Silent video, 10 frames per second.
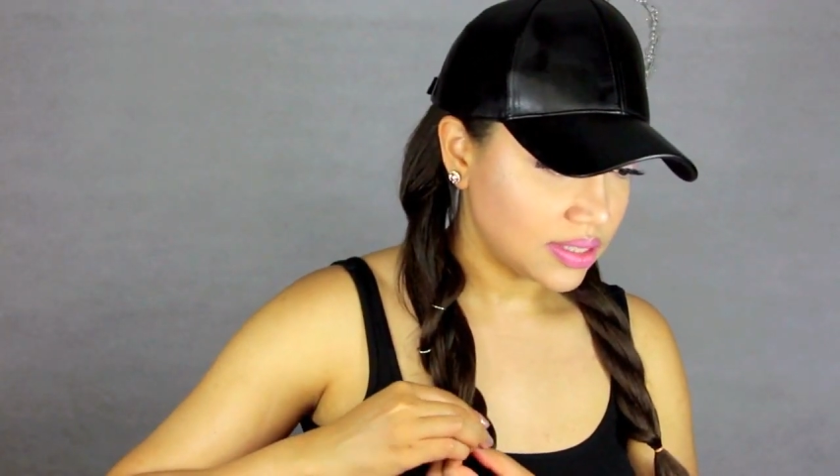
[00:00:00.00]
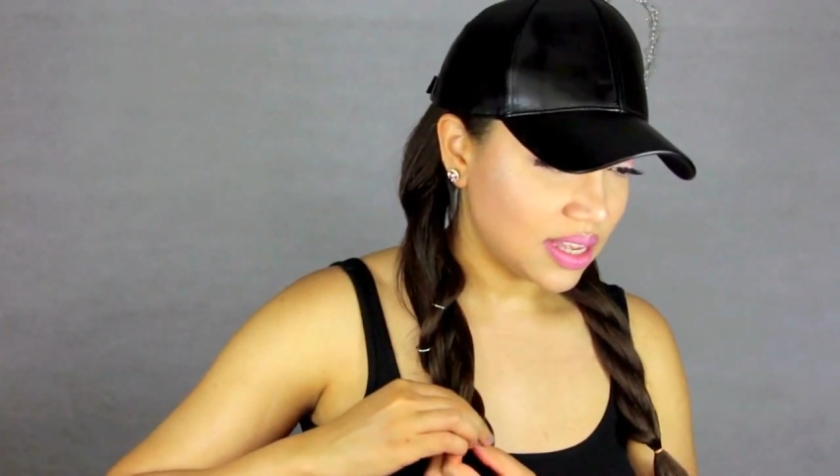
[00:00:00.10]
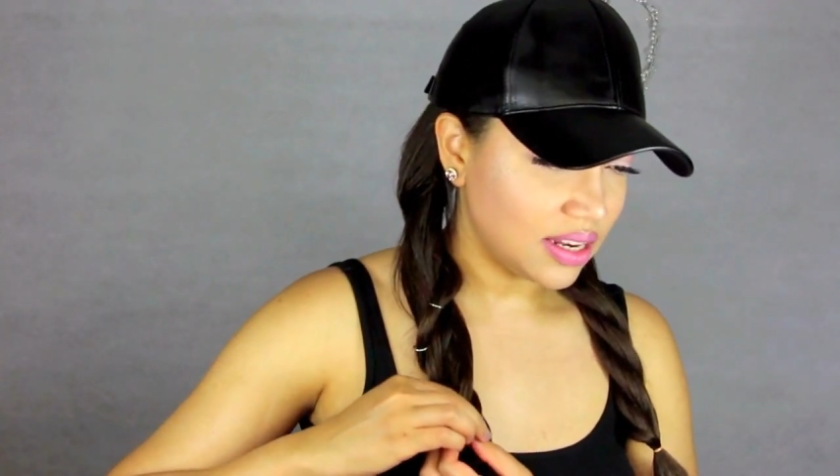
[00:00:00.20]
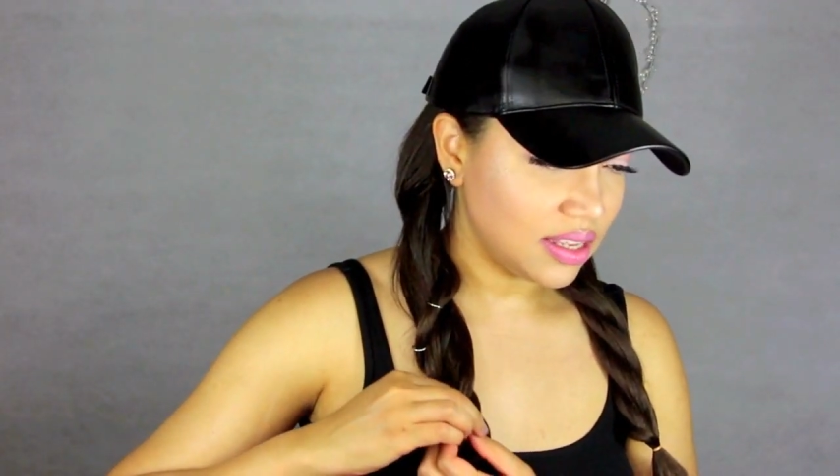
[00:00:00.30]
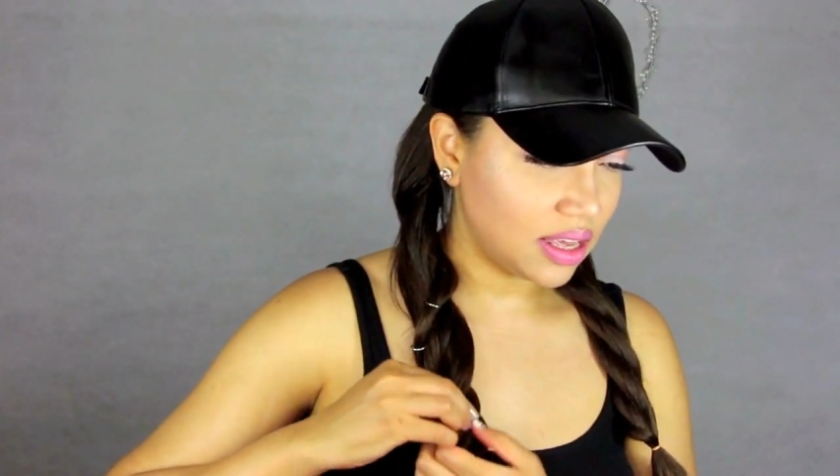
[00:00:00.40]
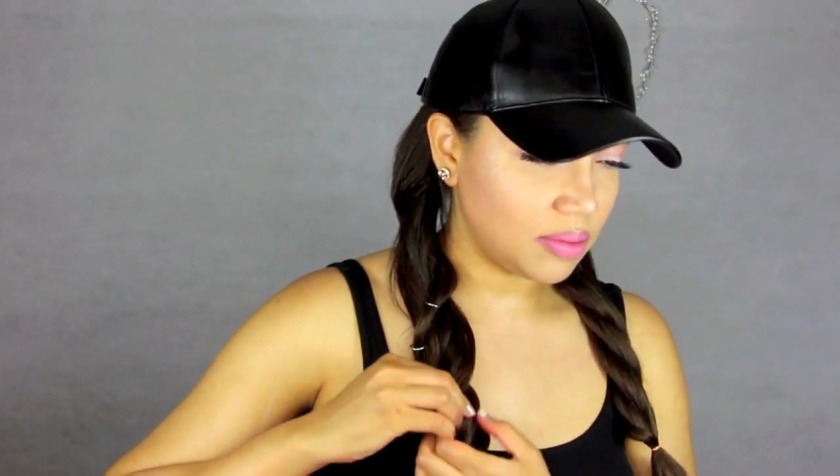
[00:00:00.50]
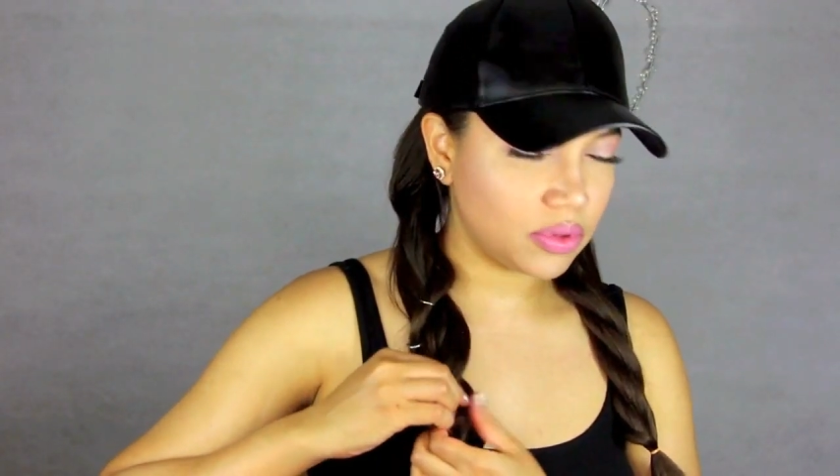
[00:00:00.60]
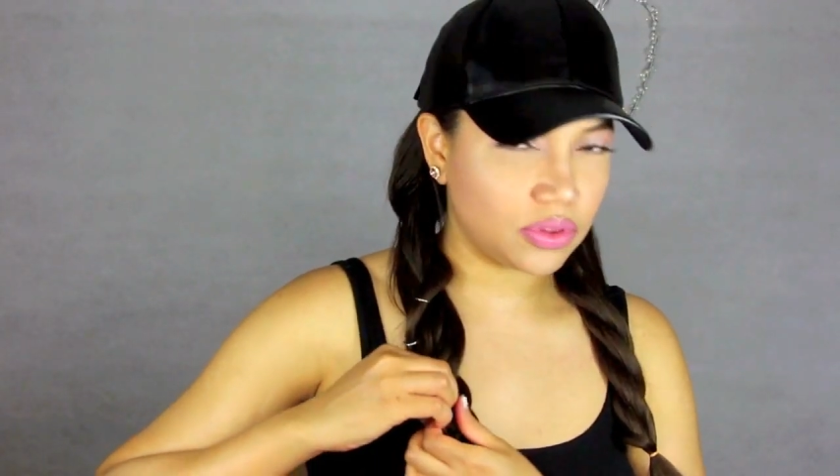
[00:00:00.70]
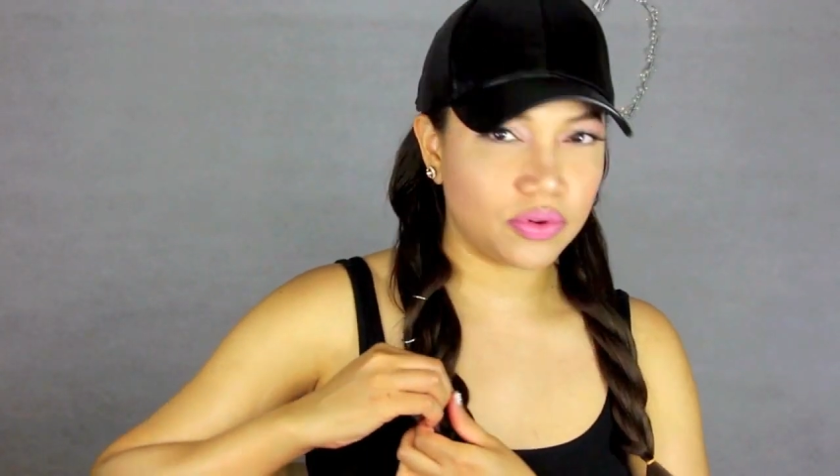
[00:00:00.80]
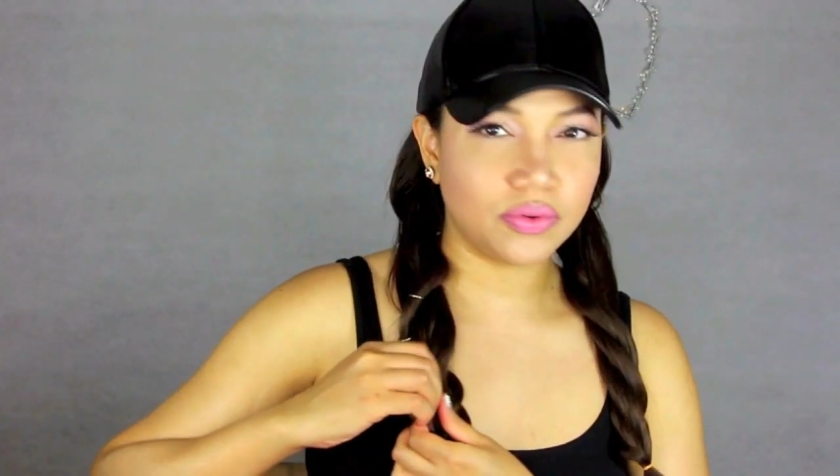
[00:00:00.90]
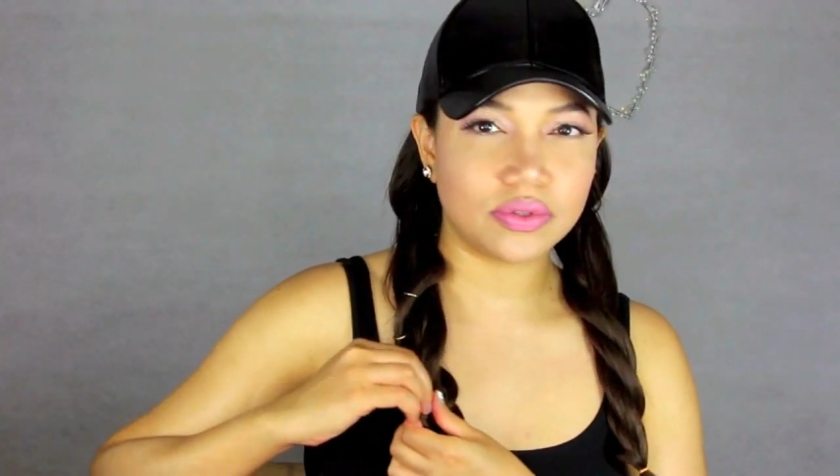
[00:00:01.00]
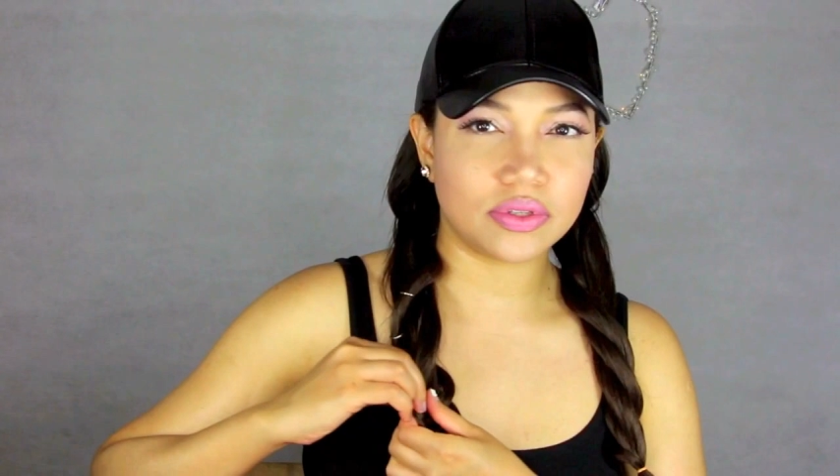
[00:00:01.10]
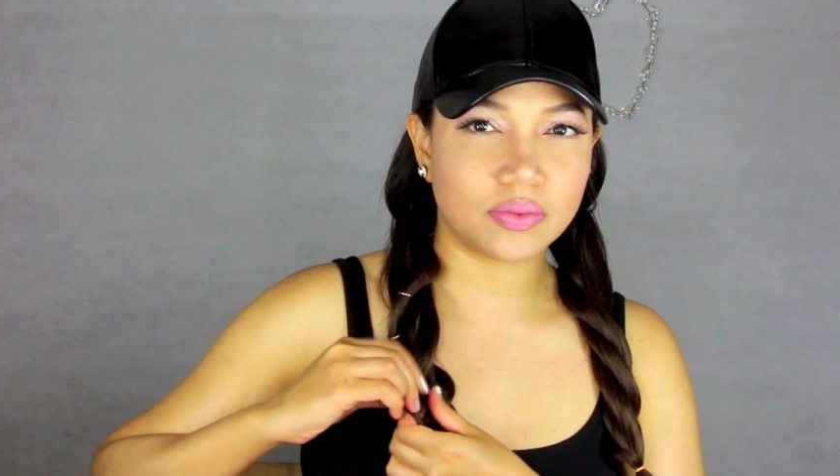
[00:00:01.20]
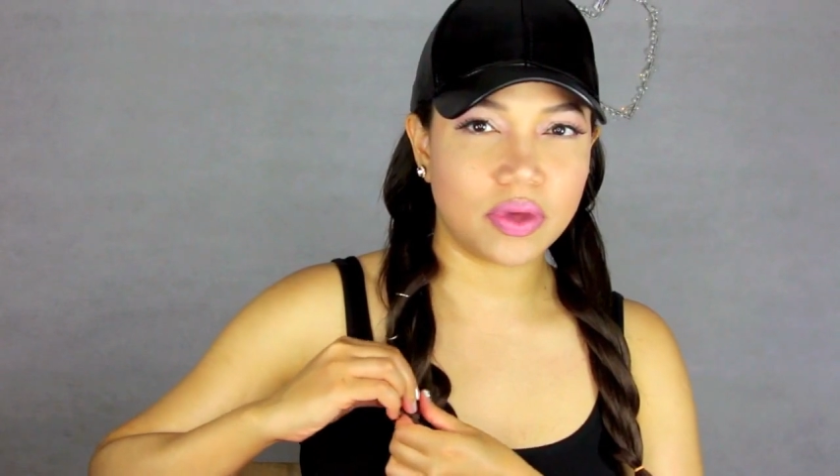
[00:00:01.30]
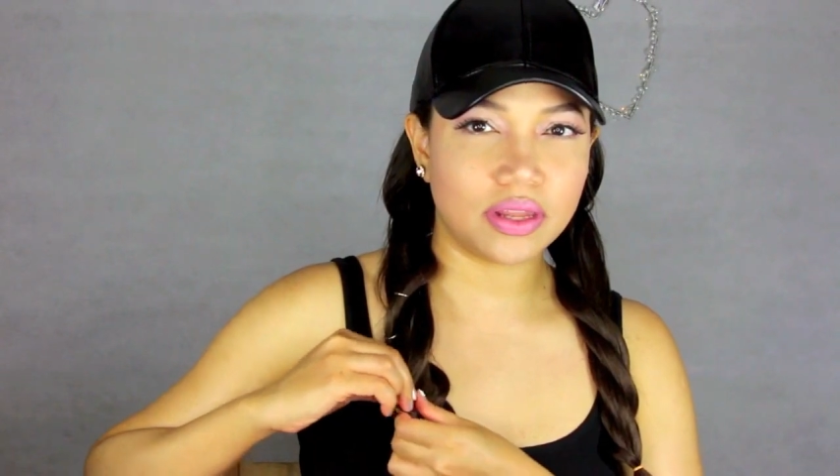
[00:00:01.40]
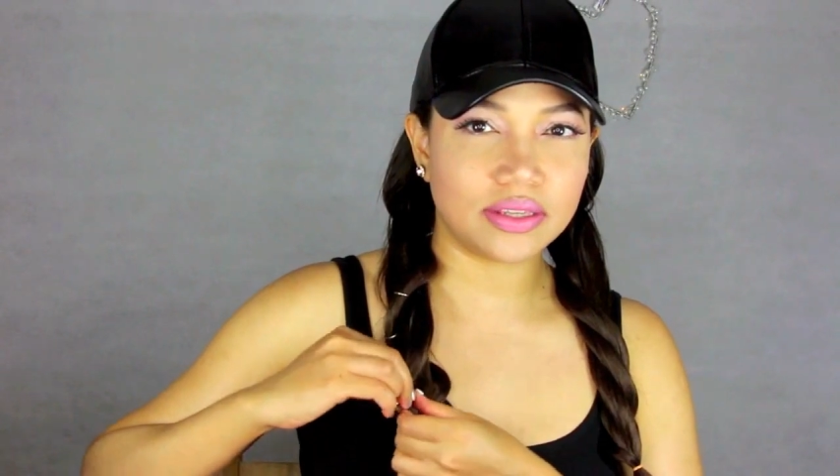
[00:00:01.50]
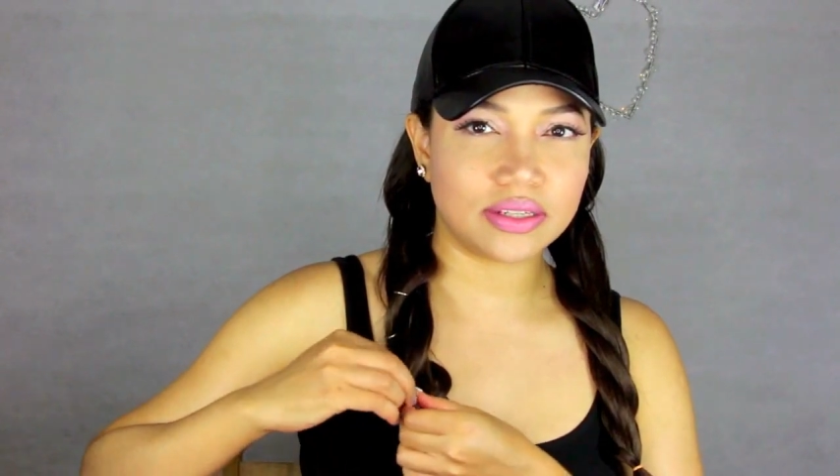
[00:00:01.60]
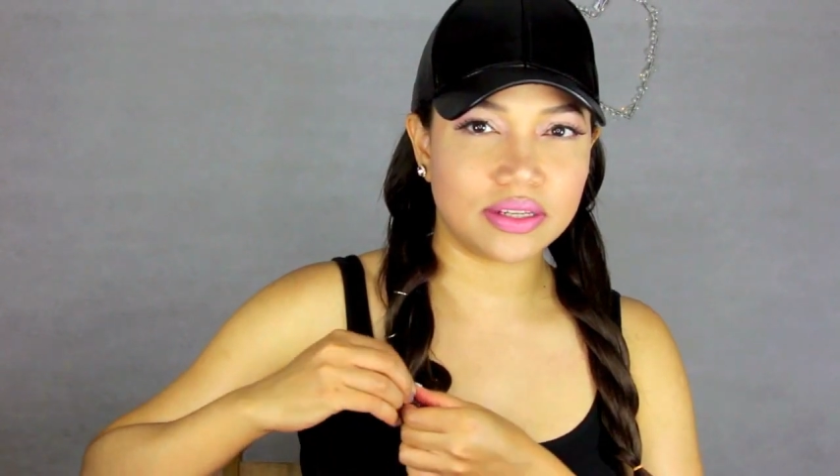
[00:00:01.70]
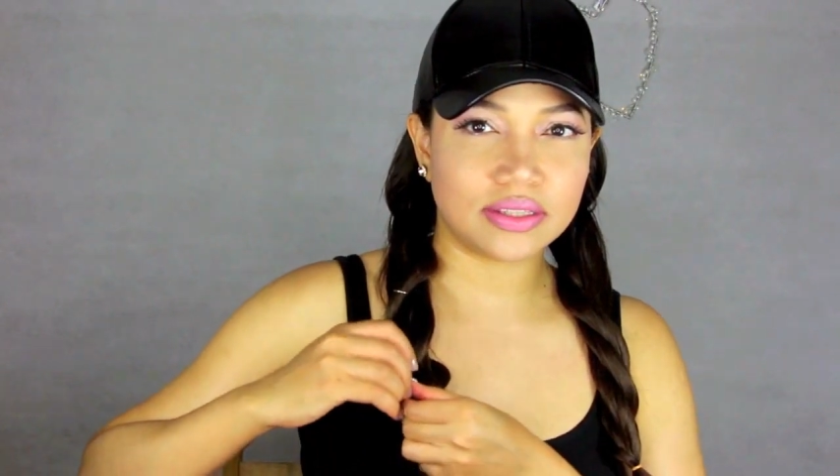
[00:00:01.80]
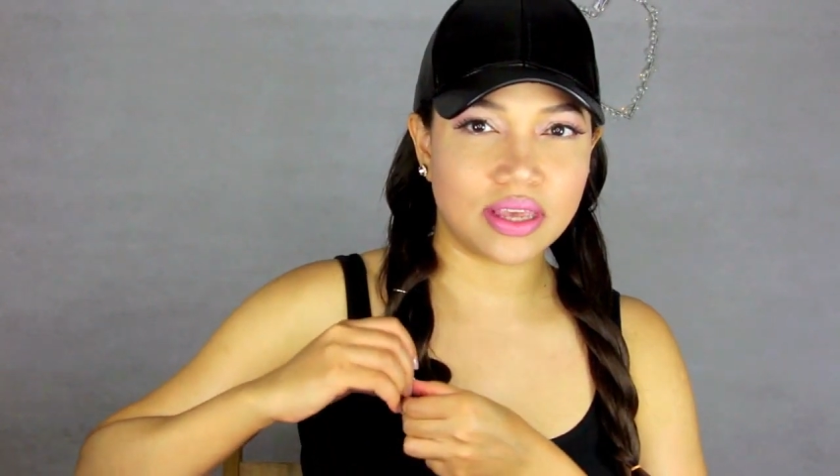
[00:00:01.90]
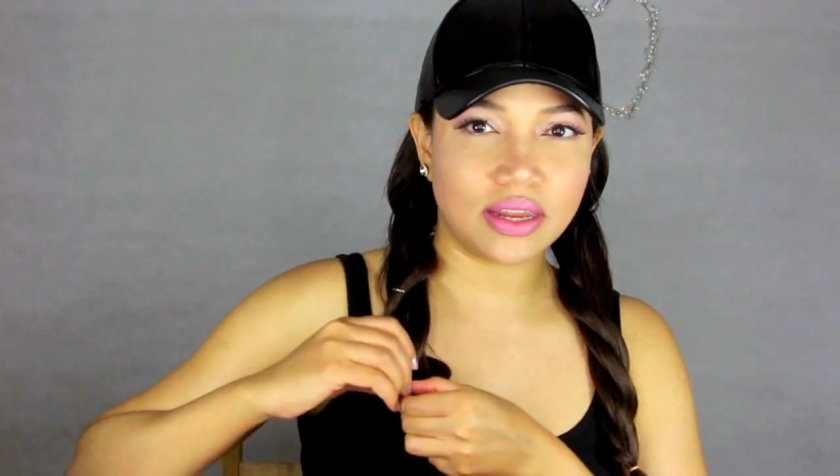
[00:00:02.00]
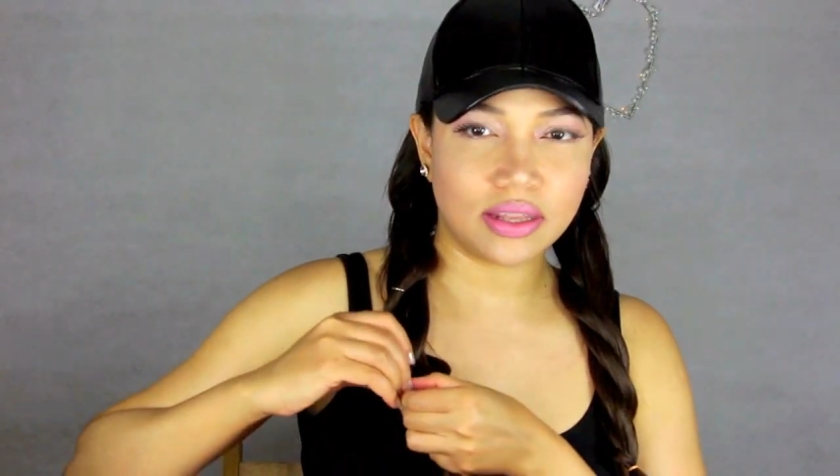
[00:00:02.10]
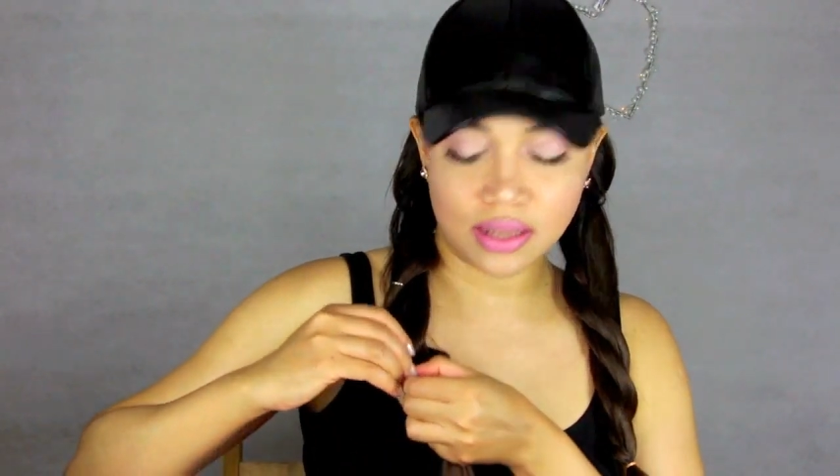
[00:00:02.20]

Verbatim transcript: It's kind of Game of Thrones as well, isn't it? It's kind